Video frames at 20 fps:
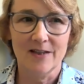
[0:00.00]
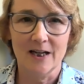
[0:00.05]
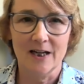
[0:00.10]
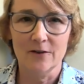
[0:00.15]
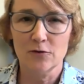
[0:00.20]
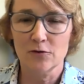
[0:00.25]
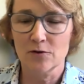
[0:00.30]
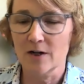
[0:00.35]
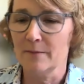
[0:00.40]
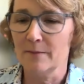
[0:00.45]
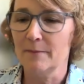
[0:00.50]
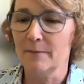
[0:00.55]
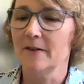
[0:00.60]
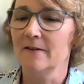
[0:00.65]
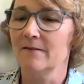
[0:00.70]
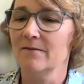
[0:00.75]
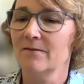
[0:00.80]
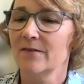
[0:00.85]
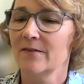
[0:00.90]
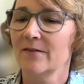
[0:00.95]
Thanks, Robin.
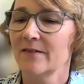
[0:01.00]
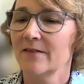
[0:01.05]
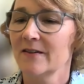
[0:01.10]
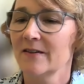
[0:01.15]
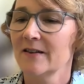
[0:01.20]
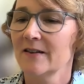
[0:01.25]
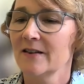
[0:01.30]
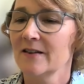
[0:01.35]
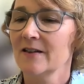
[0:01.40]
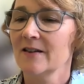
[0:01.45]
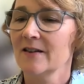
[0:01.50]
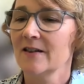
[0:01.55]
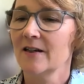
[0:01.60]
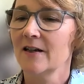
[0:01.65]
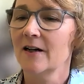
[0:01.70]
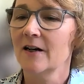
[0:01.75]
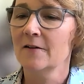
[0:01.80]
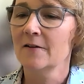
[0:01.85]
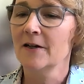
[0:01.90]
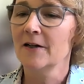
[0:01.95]

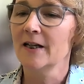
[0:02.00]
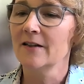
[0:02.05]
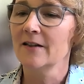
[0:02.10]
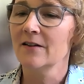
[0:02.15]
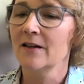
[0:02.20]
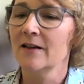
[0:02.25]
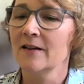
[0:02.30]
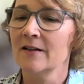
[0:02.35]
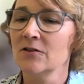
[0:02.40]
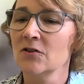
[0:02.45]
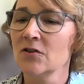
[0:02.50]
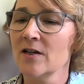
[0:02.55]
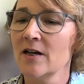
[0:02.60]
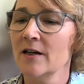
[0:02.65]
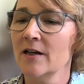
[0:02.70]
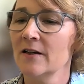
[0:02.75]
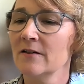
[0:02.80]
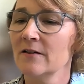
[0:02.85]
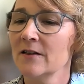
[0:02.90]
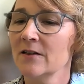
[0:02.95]
All right, here's
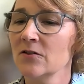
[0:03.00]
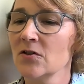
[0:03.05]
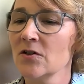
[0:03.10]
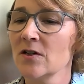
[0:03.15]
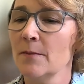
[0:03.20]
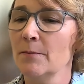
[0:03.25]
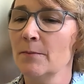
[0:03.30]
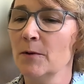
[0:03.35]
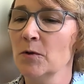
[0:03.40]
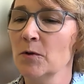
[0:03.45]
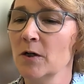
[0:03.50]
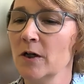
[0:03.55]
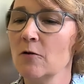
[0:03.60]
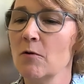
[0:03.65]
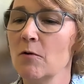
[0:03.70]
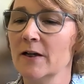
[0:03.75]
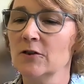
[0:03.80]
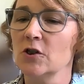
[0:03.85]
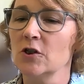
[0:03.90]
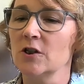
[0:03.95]
a couple more
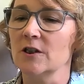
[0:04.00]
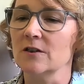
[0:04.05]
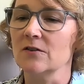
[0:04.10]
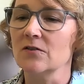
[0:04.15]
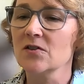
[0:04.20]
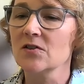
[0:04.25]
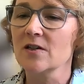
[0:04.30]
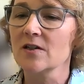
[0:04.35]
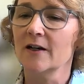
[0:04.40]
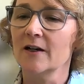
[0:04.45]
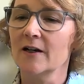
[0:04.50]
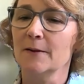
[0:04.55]
questions.